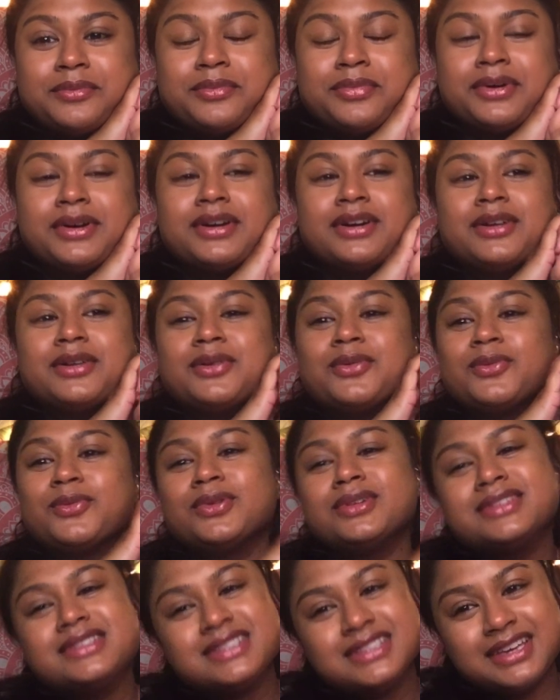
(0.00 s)
but
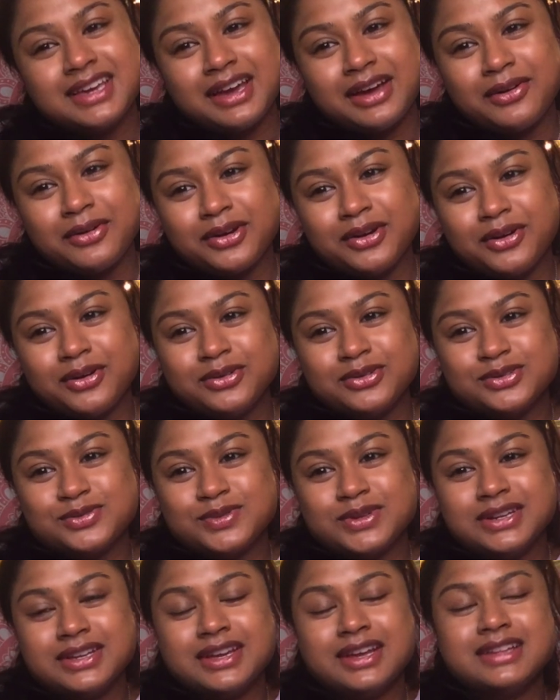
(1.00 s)
we'll see how it goes when
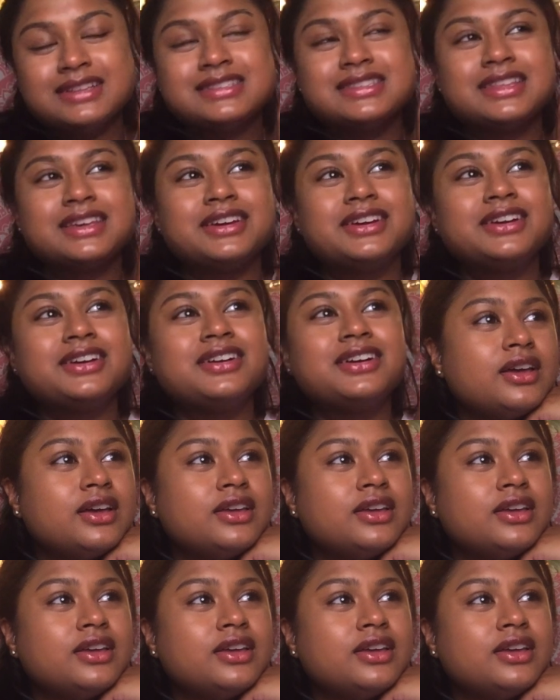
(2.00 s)
it gets there.